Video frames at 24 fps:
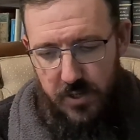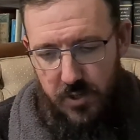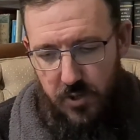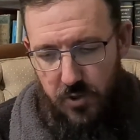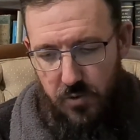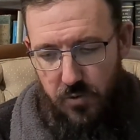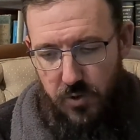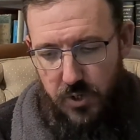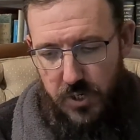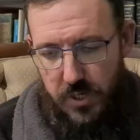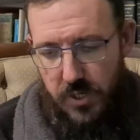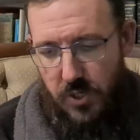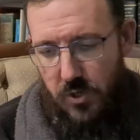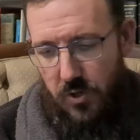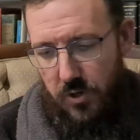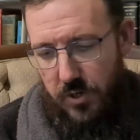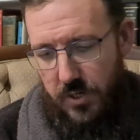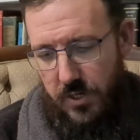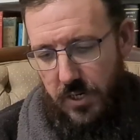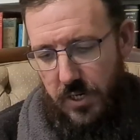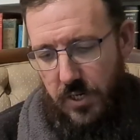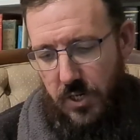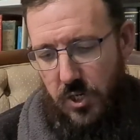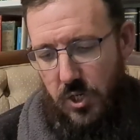You did
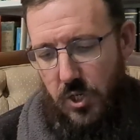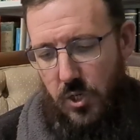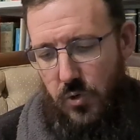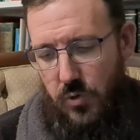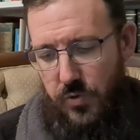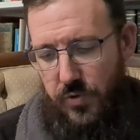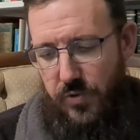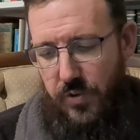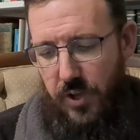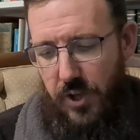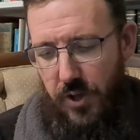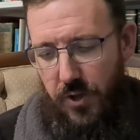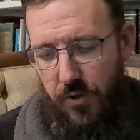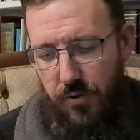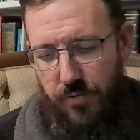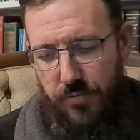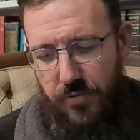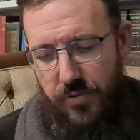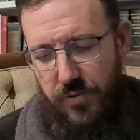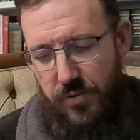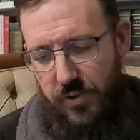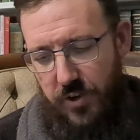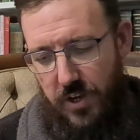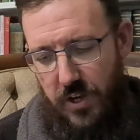not enter
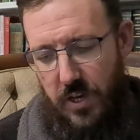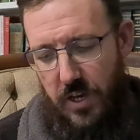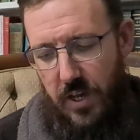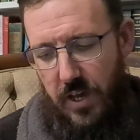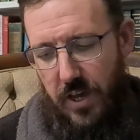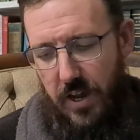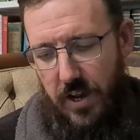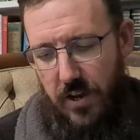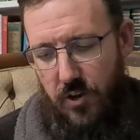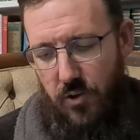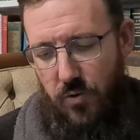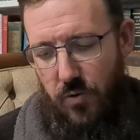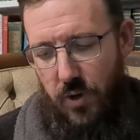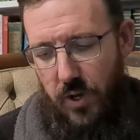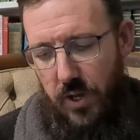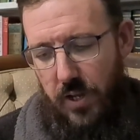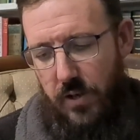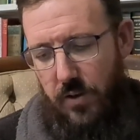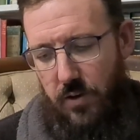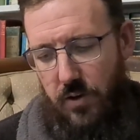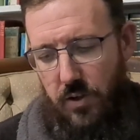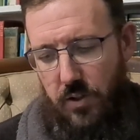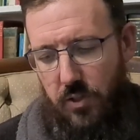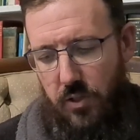yourselves and you
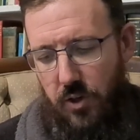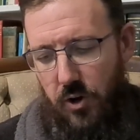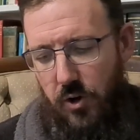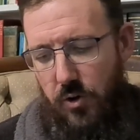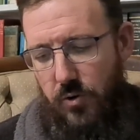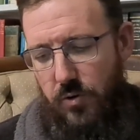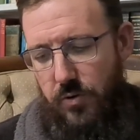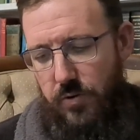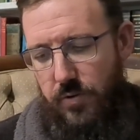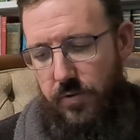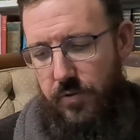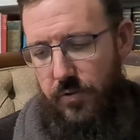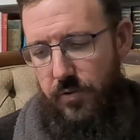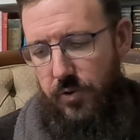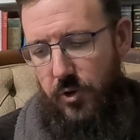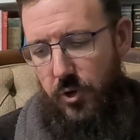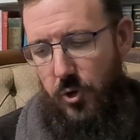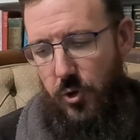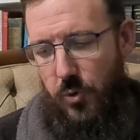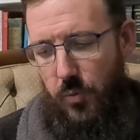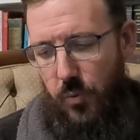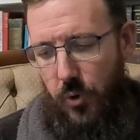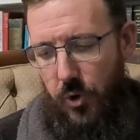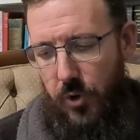hindered those
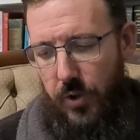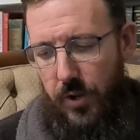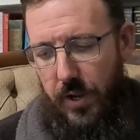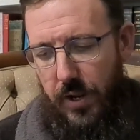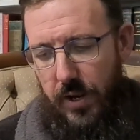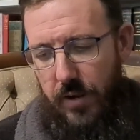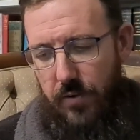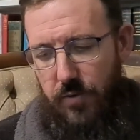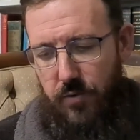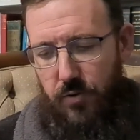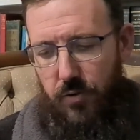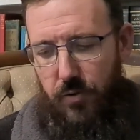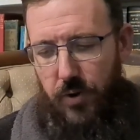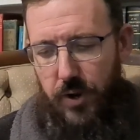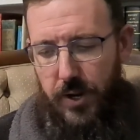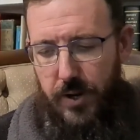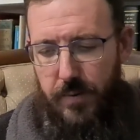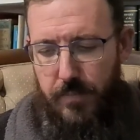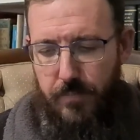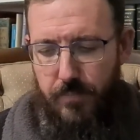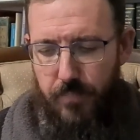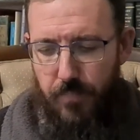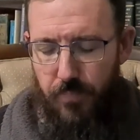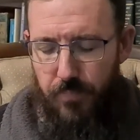who were
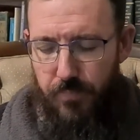entering.